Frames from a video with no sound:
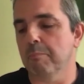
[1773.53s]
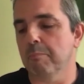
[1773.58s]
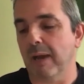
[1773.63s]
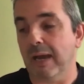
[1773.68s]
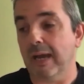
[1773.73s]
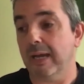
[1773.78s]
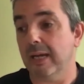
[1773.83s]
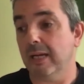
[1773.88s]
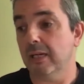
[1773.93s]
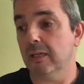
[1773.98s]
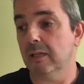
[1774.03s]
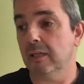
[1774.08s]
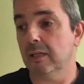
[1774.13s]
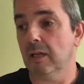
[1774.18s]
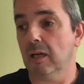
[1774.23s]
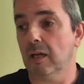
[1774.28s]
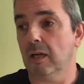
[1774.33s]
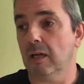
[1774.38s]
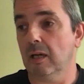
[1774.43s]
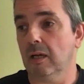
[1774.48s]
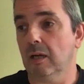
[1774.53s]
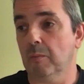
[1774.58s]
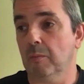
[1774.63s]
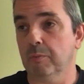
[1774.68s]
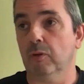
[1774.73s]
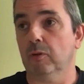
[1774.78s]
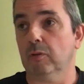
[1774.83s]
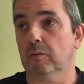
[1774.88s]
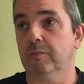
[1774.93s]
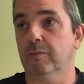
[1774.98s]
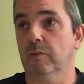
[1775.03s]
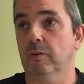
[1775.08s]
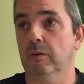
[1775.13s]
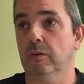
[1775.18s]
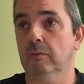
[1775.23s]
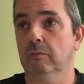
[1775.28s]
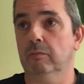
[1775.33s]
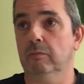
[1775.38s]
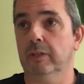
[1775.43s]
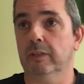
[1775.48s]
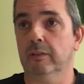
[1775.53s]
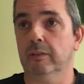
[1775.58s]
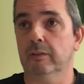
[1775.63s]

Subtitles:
buy a product for, right?